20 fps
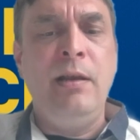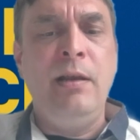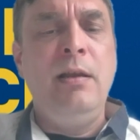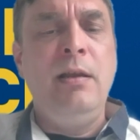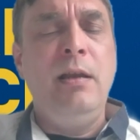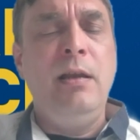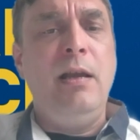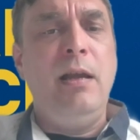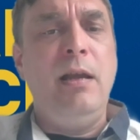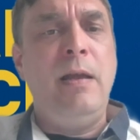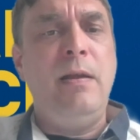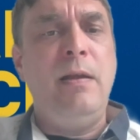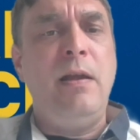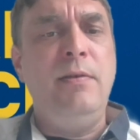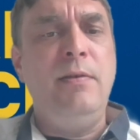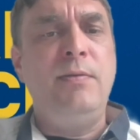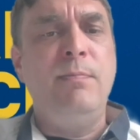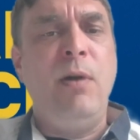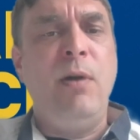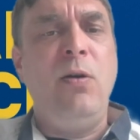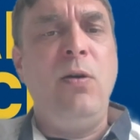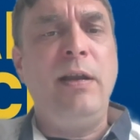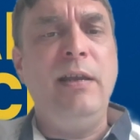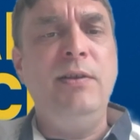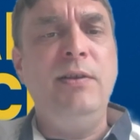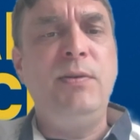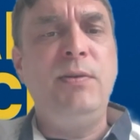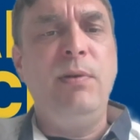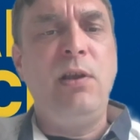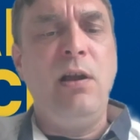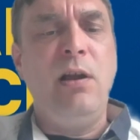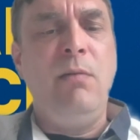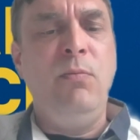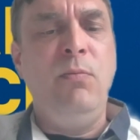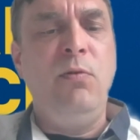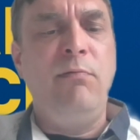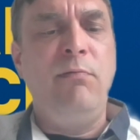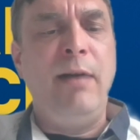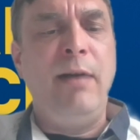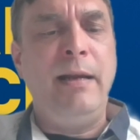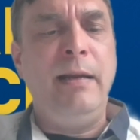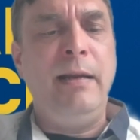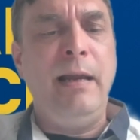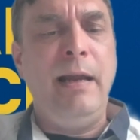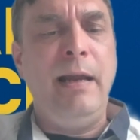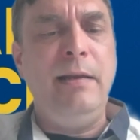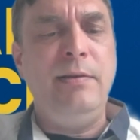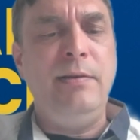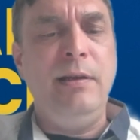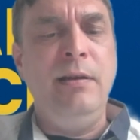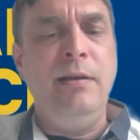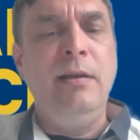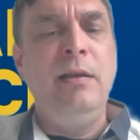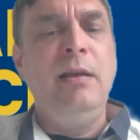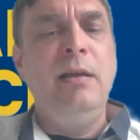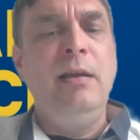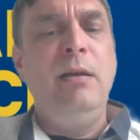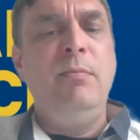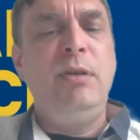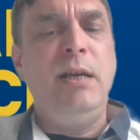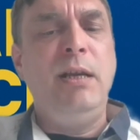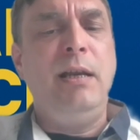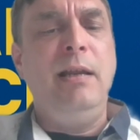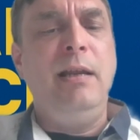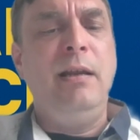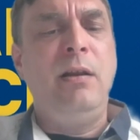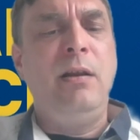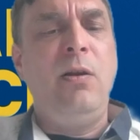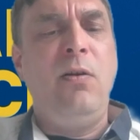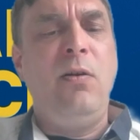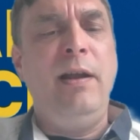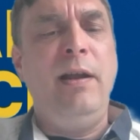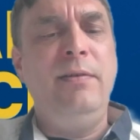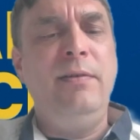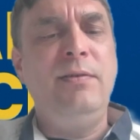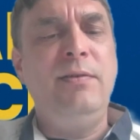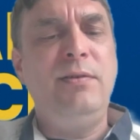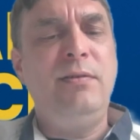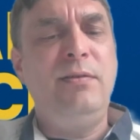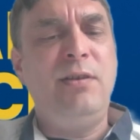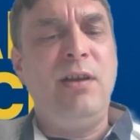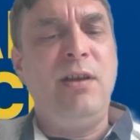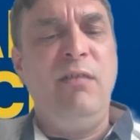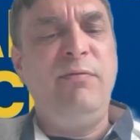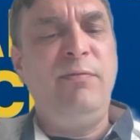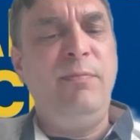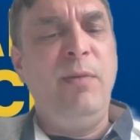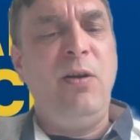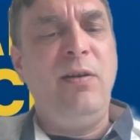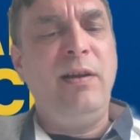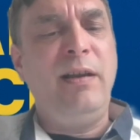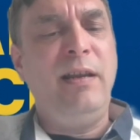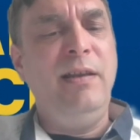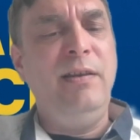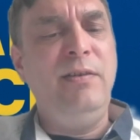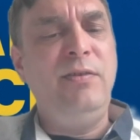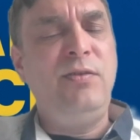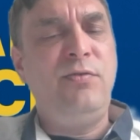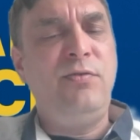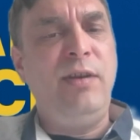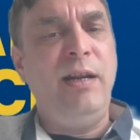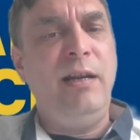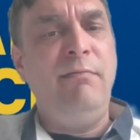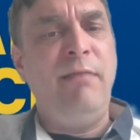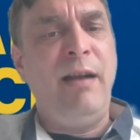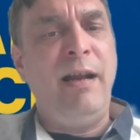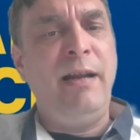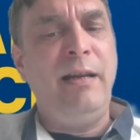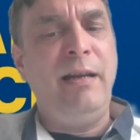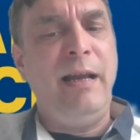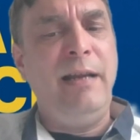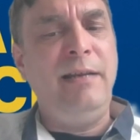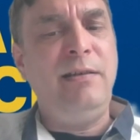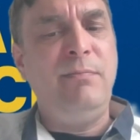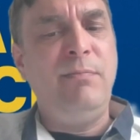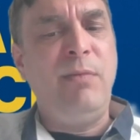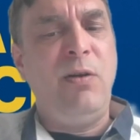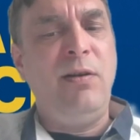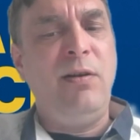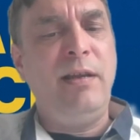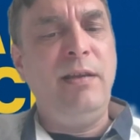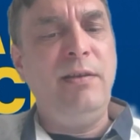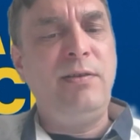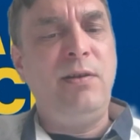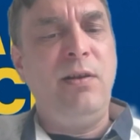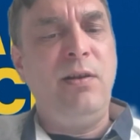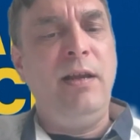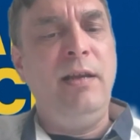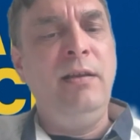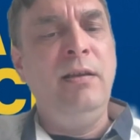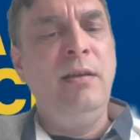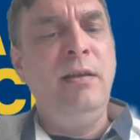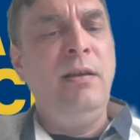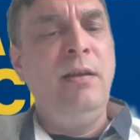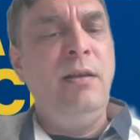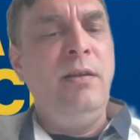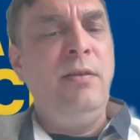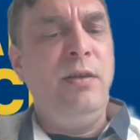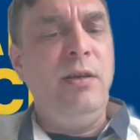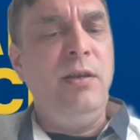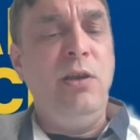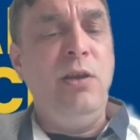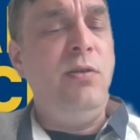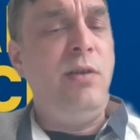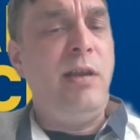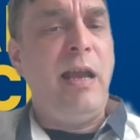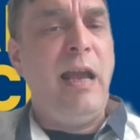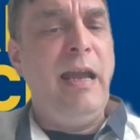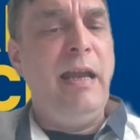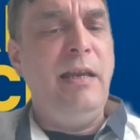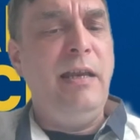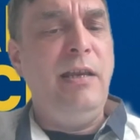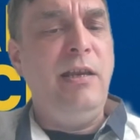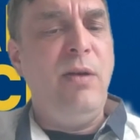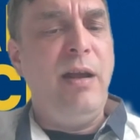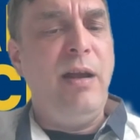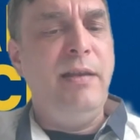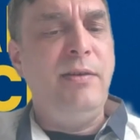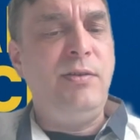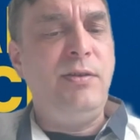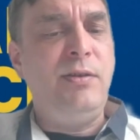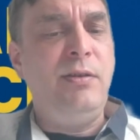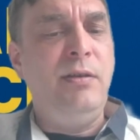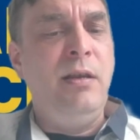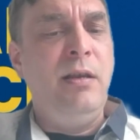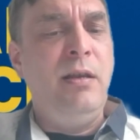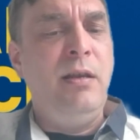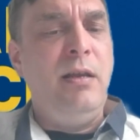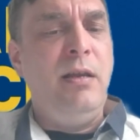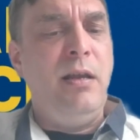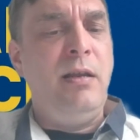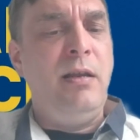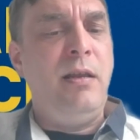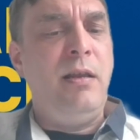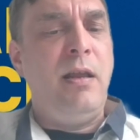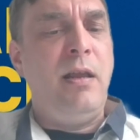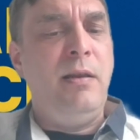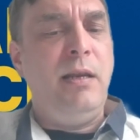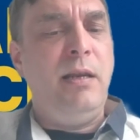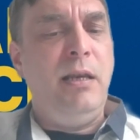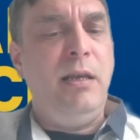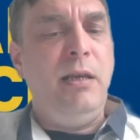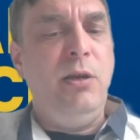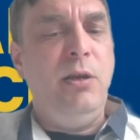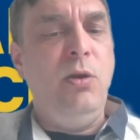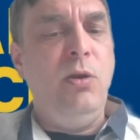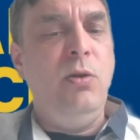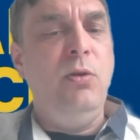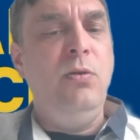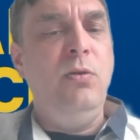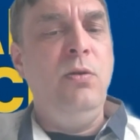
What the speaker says: as markets become more regulated, particularly in tough markets, strictly regulated markets like the UK, US, and EU.